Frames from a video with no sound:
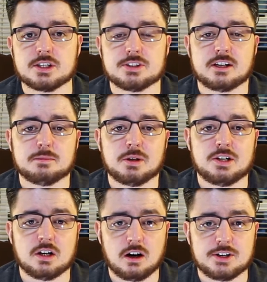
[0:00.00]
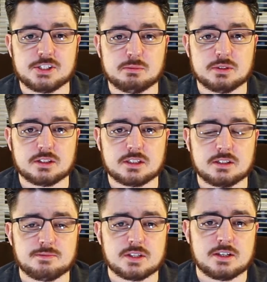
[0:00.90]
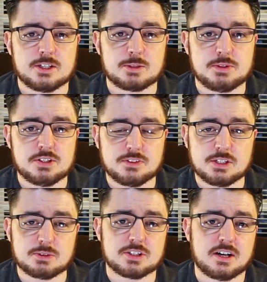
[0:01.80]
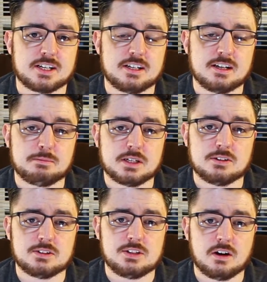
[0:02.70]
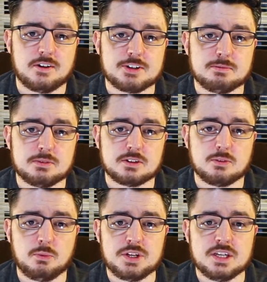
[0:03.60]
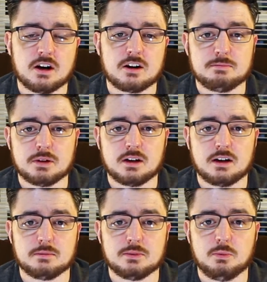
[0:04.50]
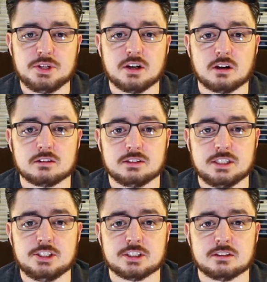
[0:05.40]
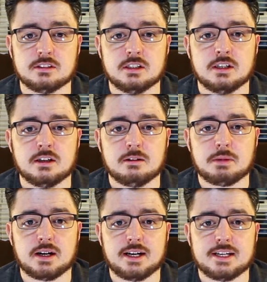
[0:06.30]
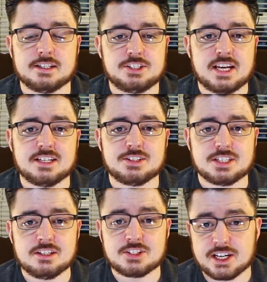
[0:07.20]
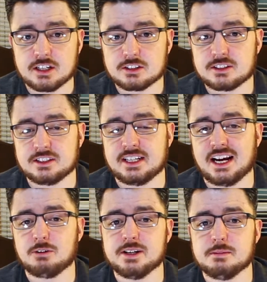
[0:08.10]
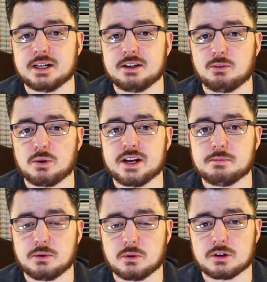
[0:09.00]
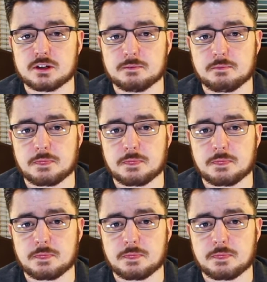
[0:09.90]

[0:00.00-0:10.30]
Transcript: to talk about an audiobook. Specifically, we're talking about the audiobook We Are Bob, We Are Legion by Dennis E. Taylor and narrated by Ray Porter.